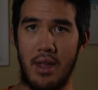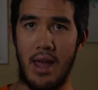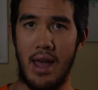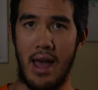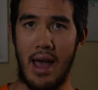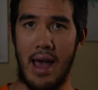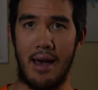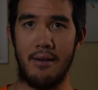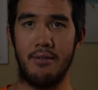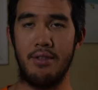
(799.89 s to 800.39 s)

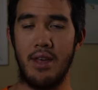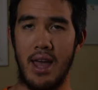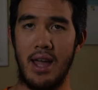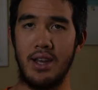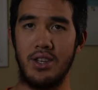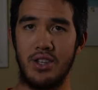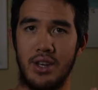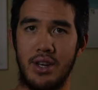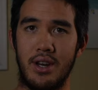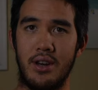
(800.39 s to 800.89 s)
Have the
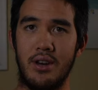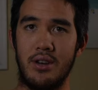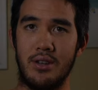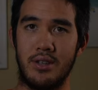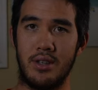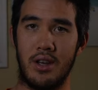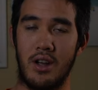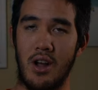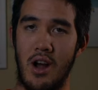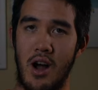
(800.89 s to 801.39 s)

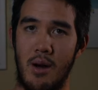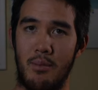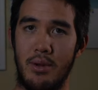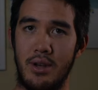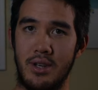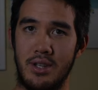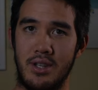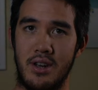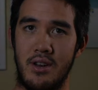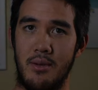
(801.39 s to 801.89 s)
engineers
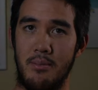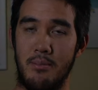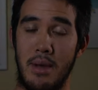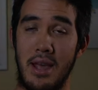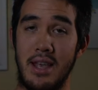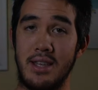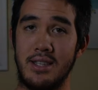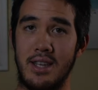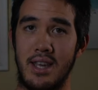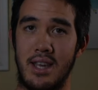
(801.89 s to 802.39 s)
accomplished an
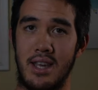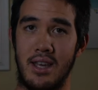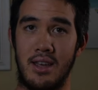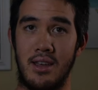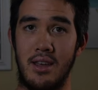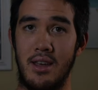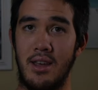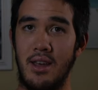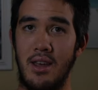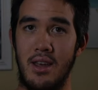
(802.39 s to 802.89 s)

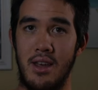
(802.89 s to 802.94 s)
amazing